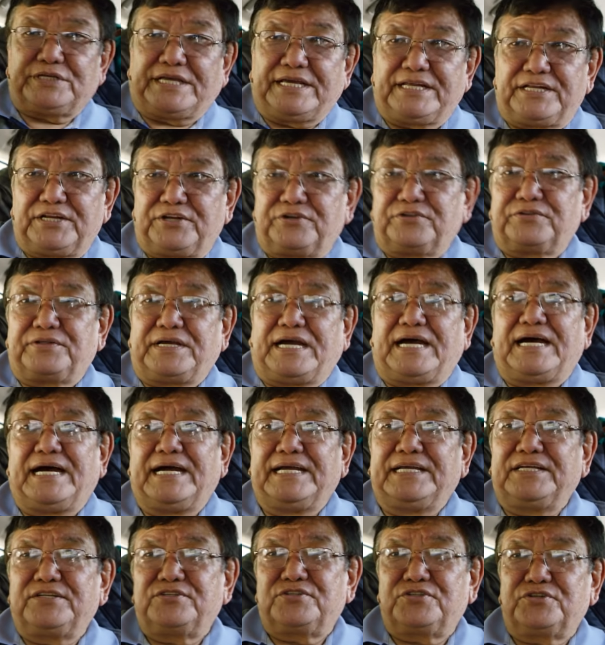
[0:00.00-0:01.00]
get into the
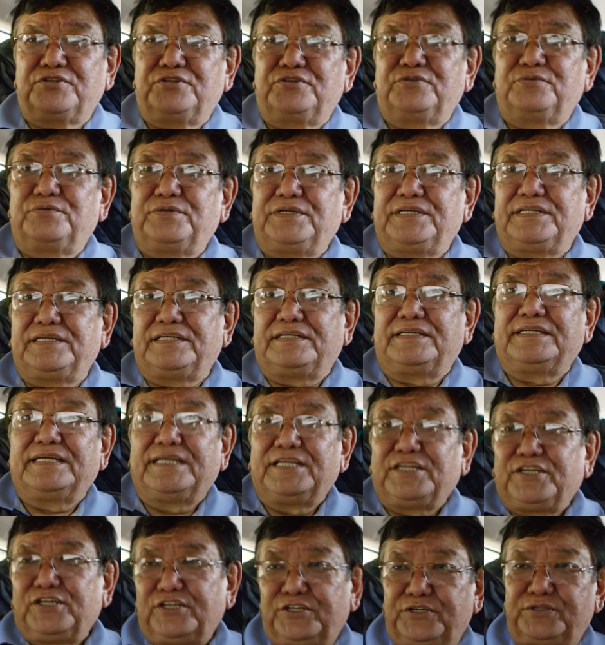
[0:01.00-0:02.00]
eye, so we
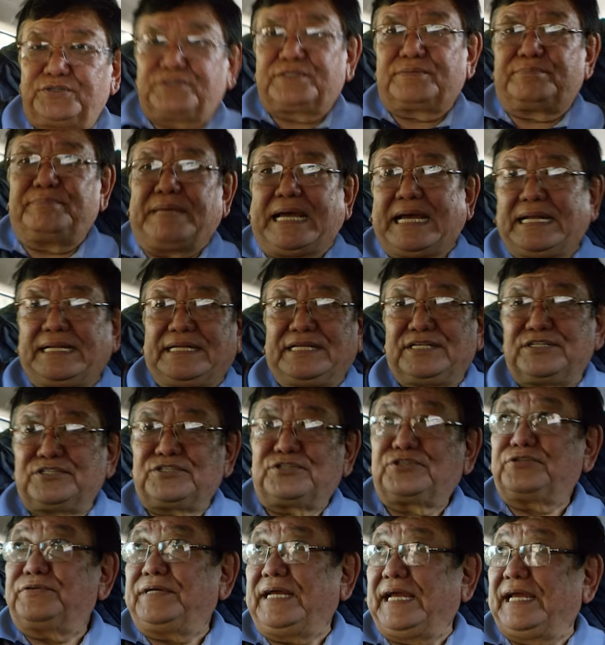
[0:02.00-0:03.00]
used
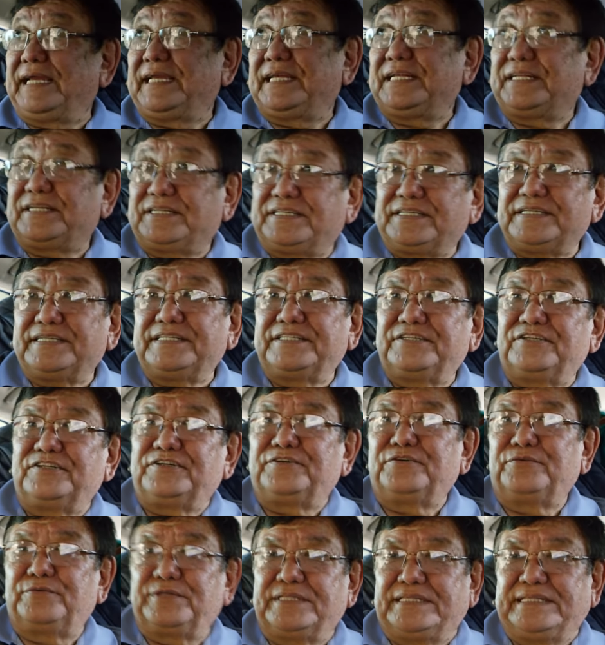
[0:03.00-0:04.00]
bandages to hang it,
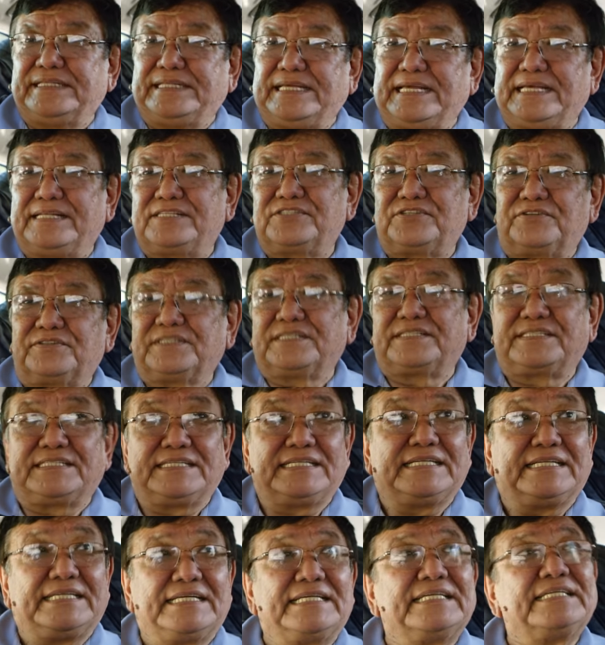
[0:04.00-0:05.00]
with nails on the
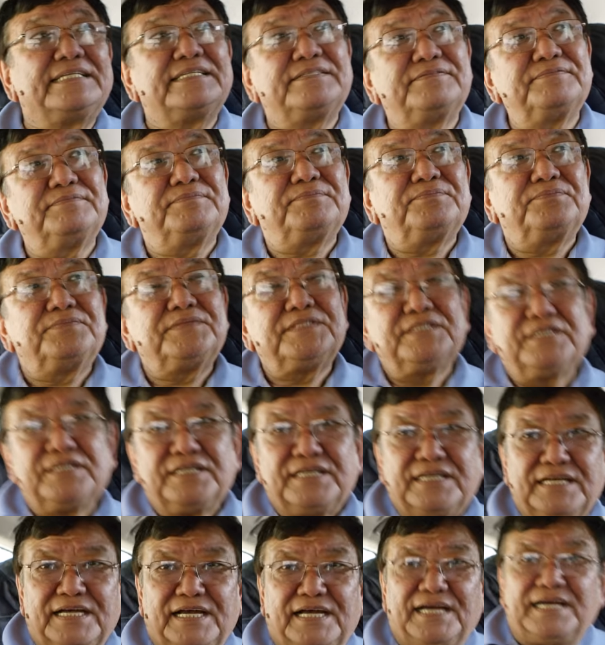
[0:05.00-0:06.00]
ceiling.
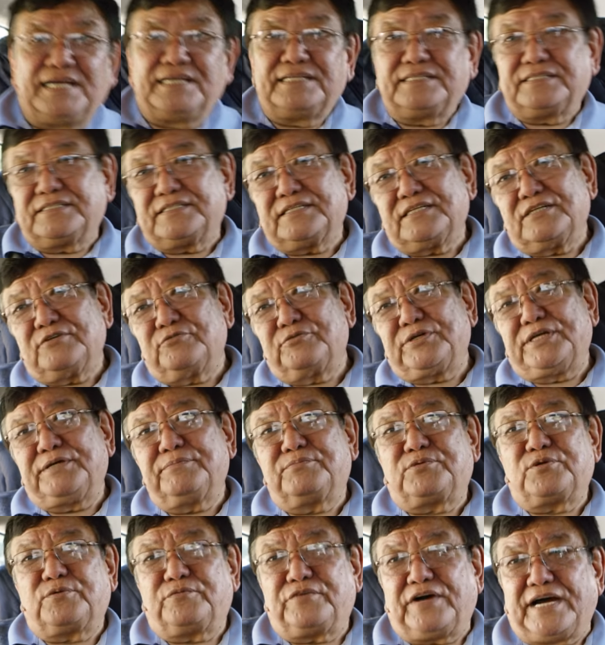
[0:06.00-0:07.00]
And we
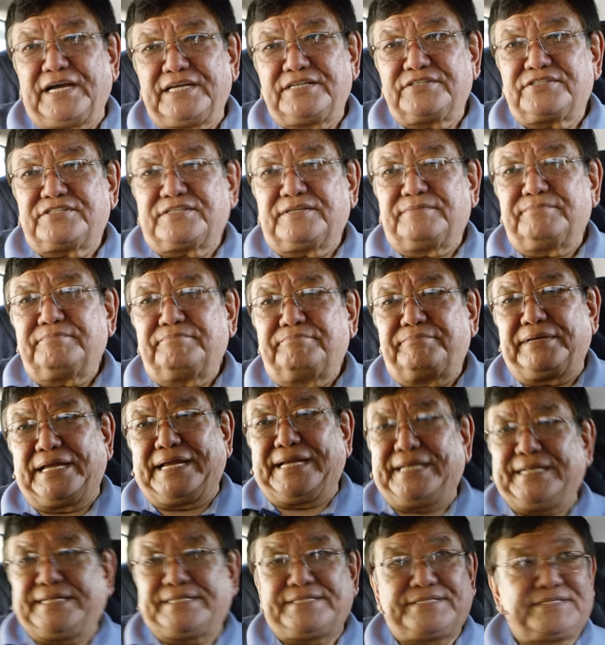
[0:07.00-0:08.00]
improvised some
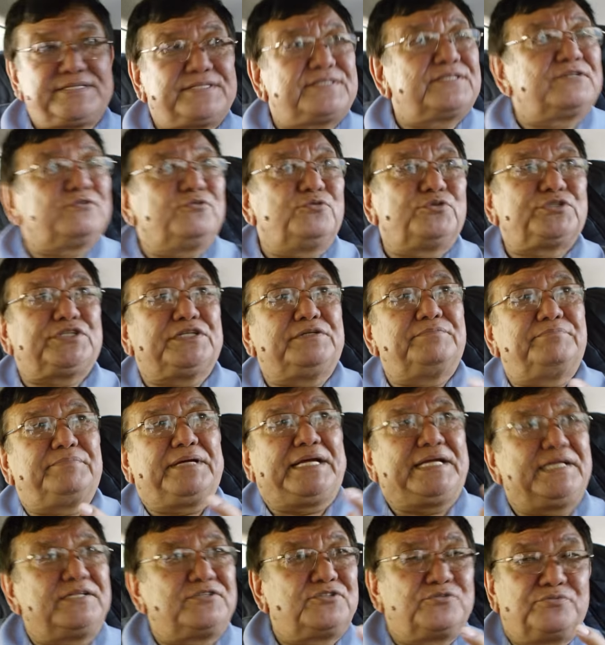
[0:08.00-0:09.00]
beds, wooden
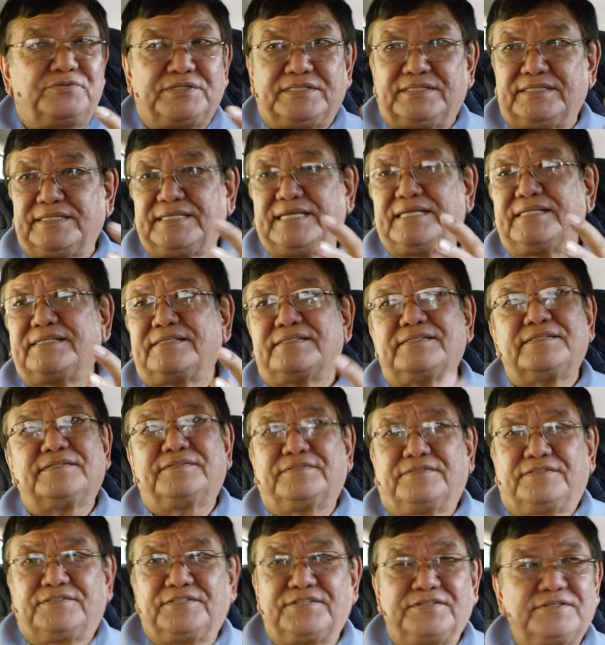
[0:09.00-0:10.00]
beds with nails
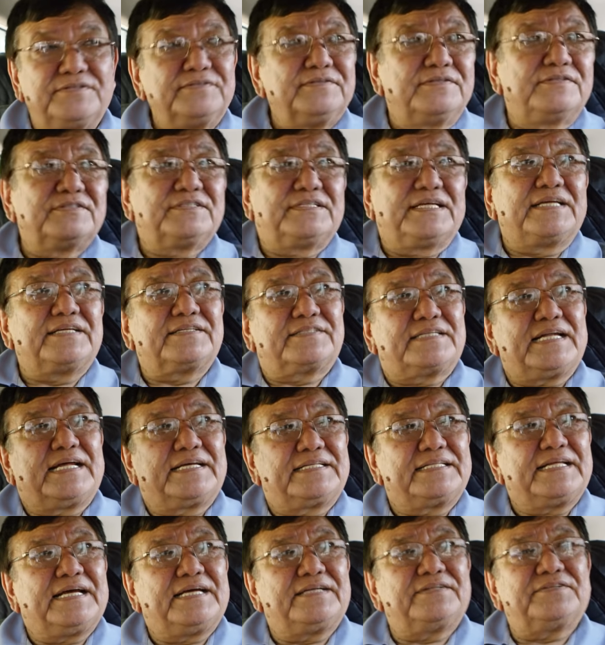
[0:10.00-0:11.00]
and, things
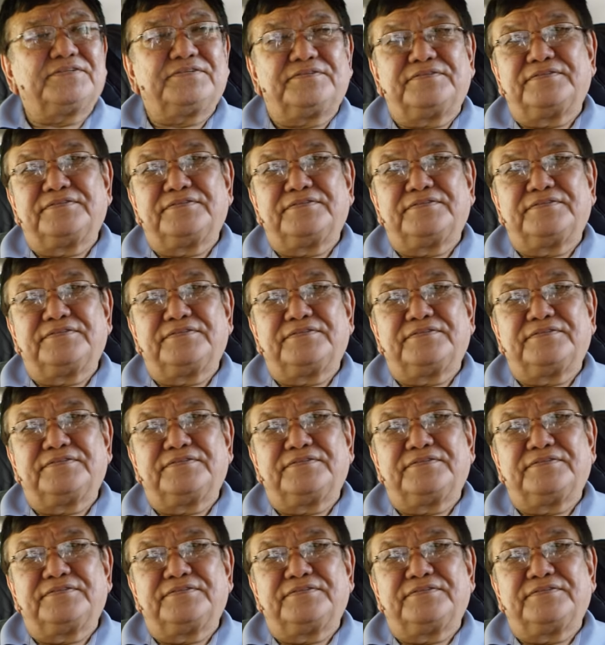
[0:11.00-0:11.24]
like that.